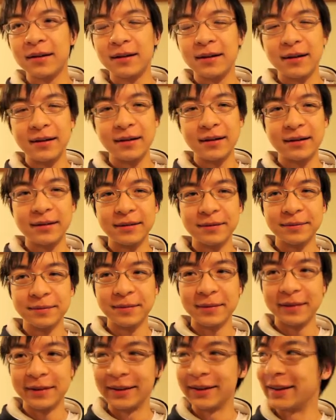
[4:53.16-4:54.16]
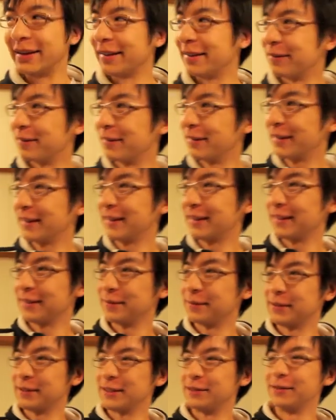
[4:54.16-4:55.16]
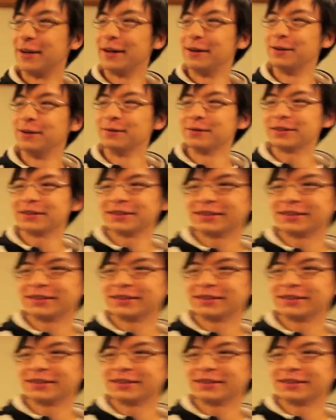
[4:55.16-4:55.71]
That's Mr. Ryan Holmes.